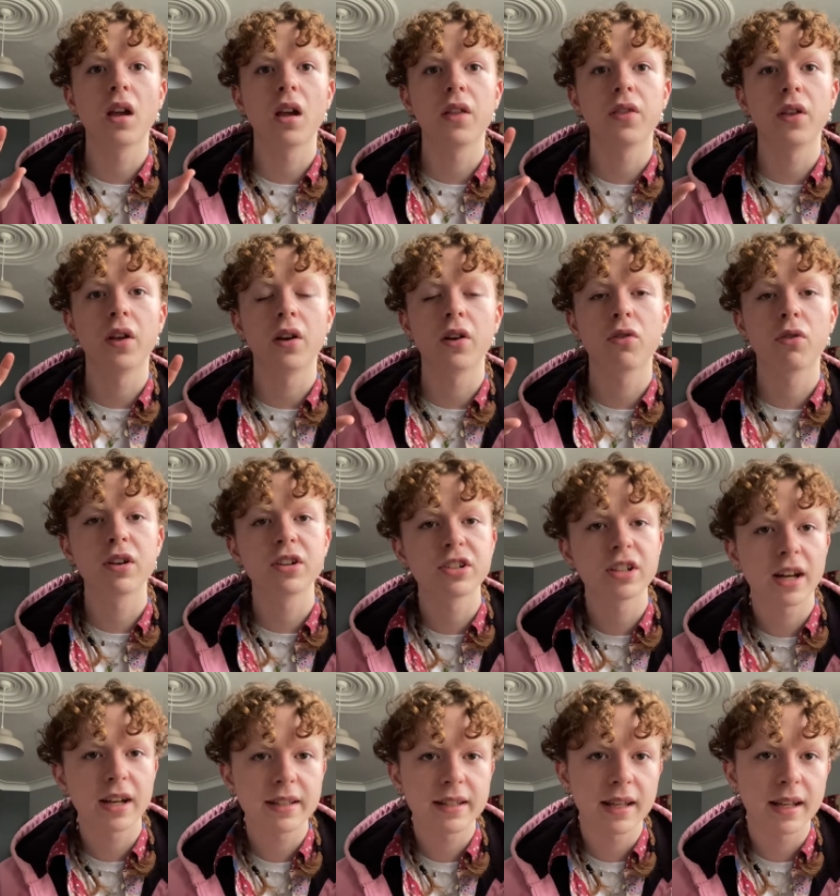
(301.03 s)
the
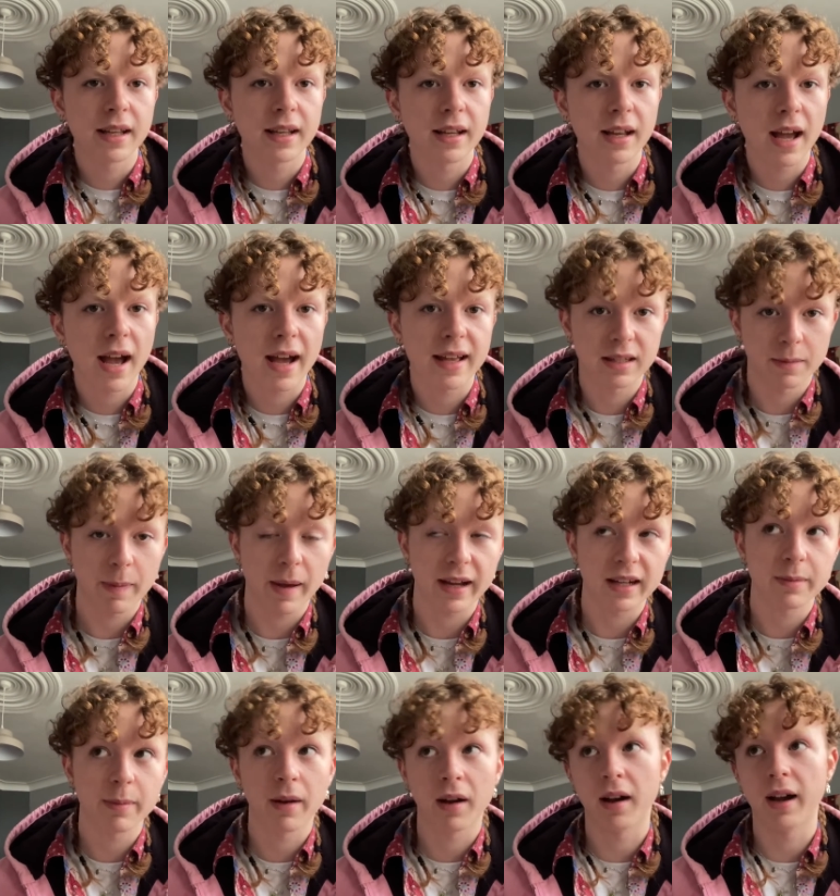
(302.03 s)
Christianity
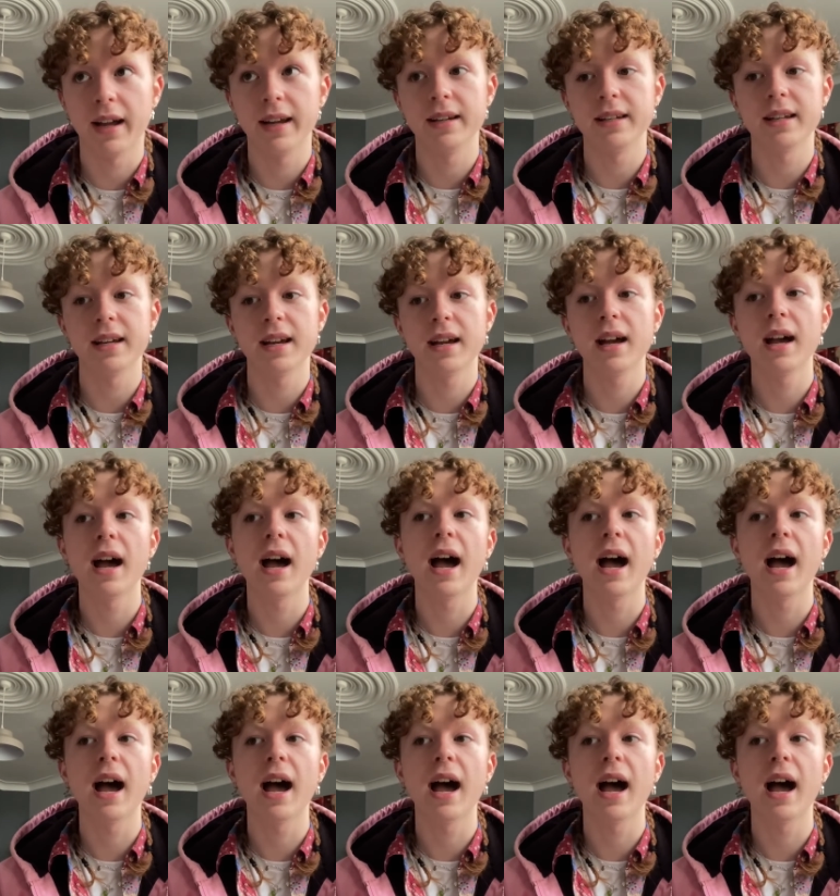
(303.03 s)
aspect behind it,